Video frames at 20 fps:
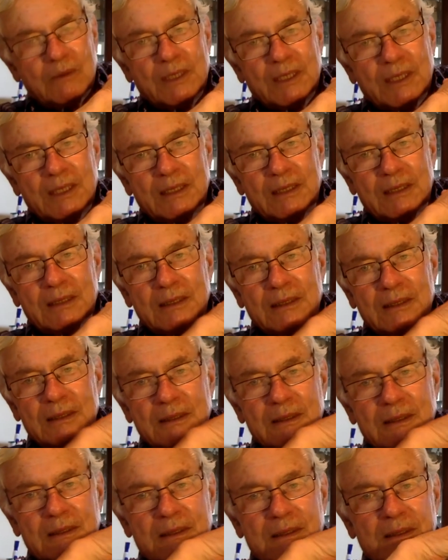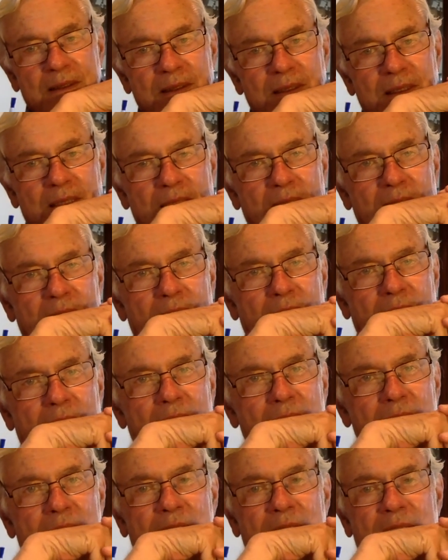yeah. education or?
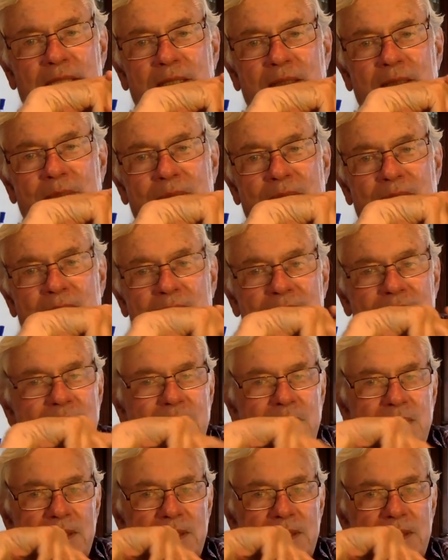All of the above.